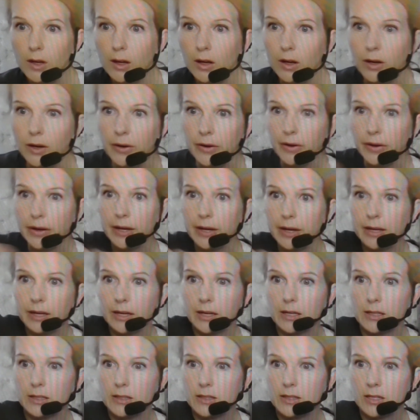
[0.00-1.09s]
All
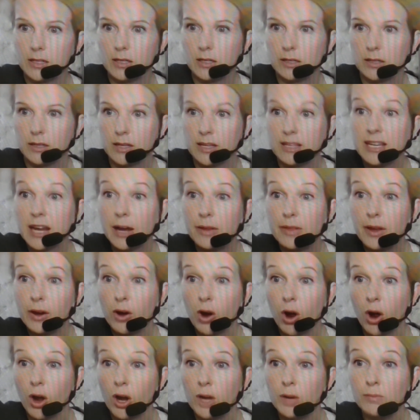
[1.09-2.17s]
right. Now
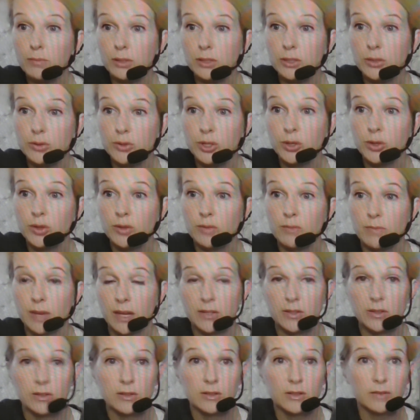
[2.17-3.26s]
there are Bluetooth
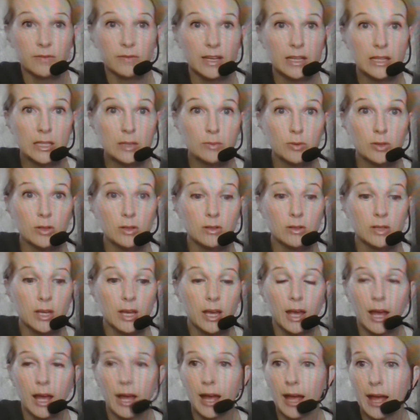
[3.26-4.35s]
mixers available.
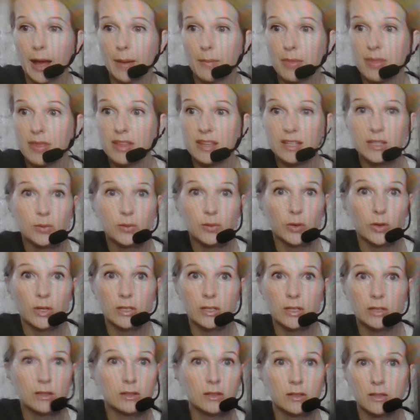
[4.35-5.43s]
This one
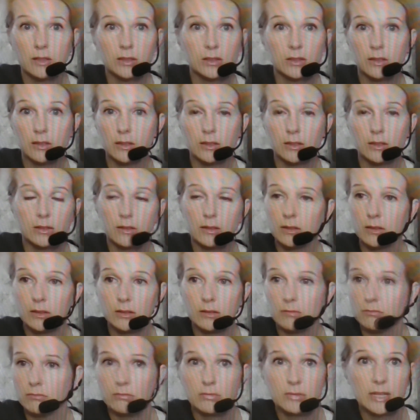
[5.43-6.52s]

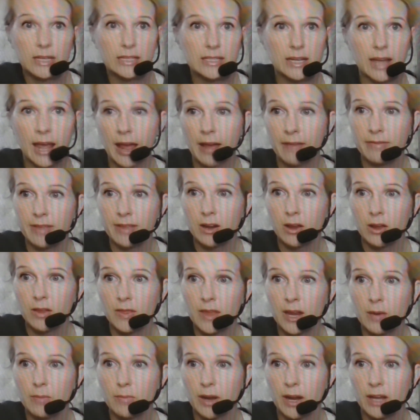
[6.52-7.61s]
doesn't have that on
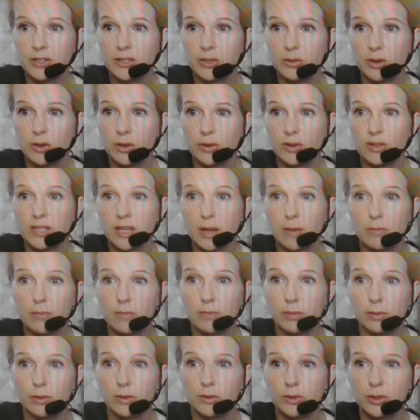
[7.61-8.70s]
there, but I do know there's some
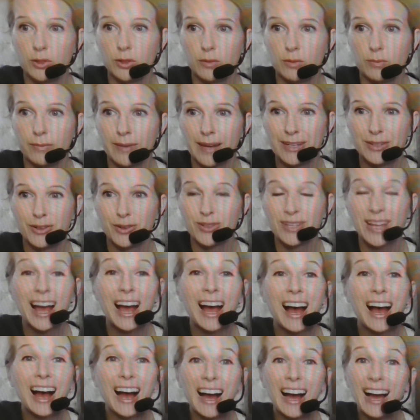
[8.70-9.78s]
Bluetooth mixers.
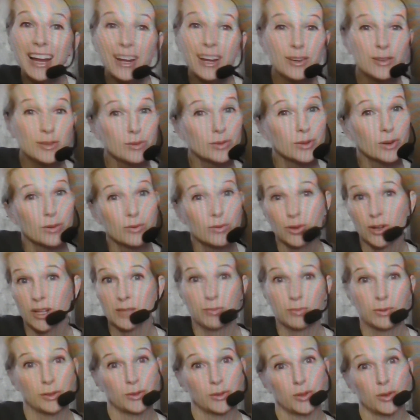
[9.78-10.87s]
I also don't
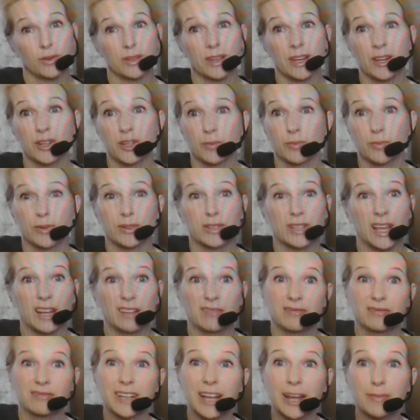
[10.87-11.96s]
trust Bluetooth 100%.
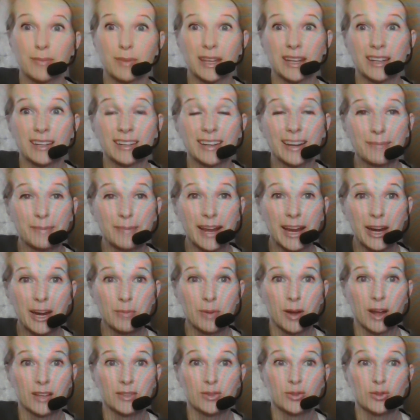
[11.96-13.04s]
I mean, my
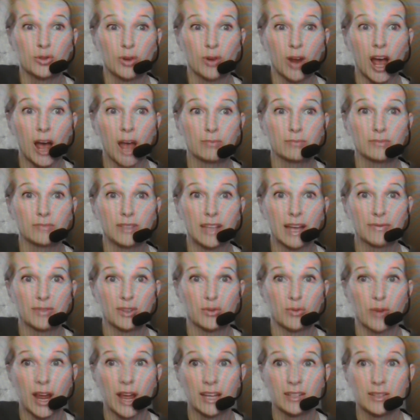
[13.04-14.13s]
AirPods drop left and
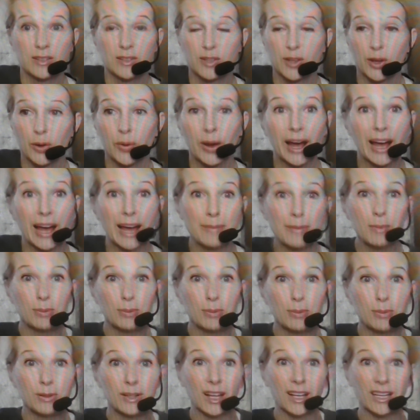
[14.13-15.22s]
right, so I'm a
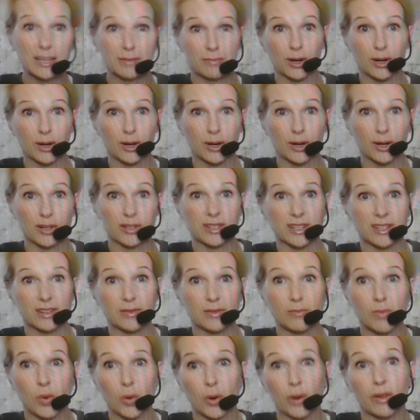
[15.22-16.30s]
plug-in person
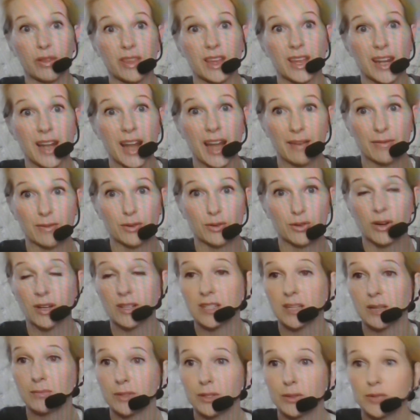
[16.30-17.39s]
more than ever trusting
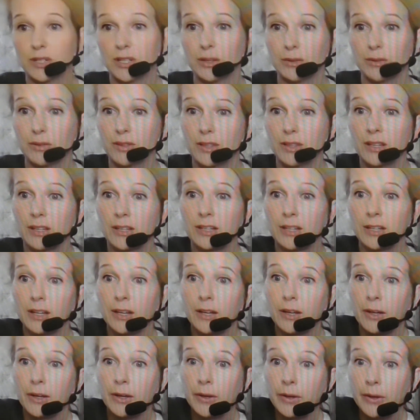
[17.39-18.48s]
Bluetooth.
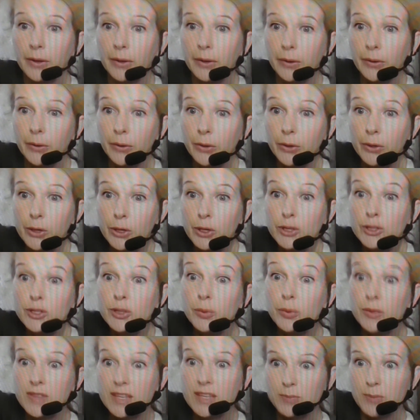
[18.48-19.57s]
So
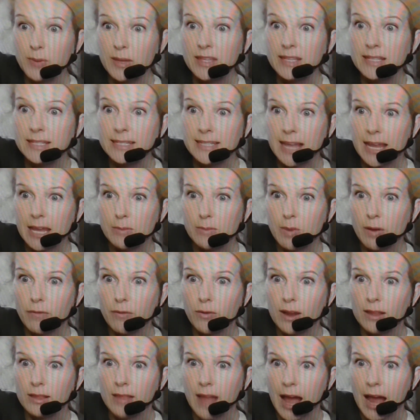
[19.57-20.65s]
would this be the same for
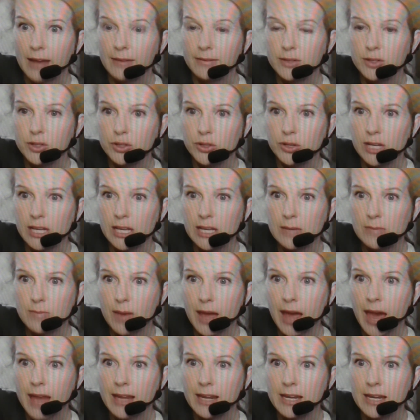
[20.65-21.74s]
a live stream
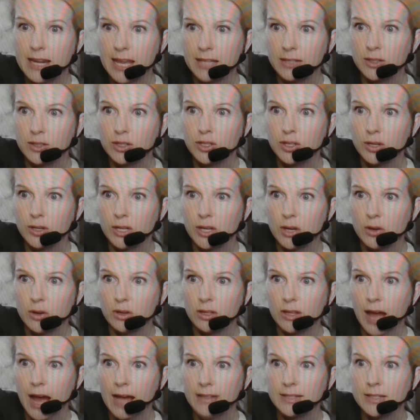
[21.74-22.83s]
and an in-studio
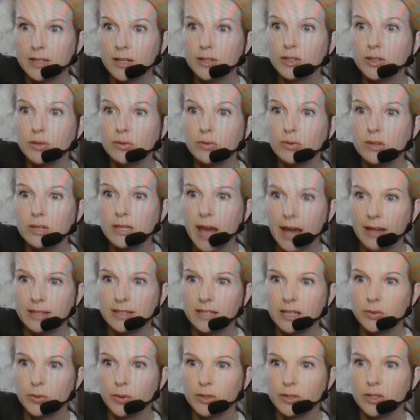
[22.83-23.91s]
class? So yes,
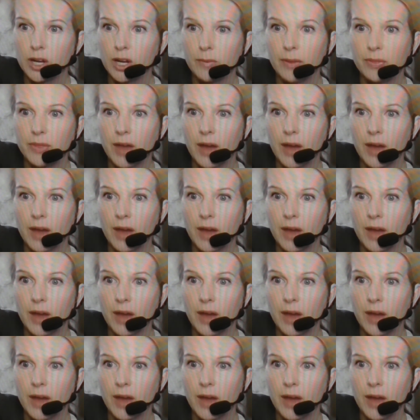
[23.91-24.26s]
that's where I was talking about the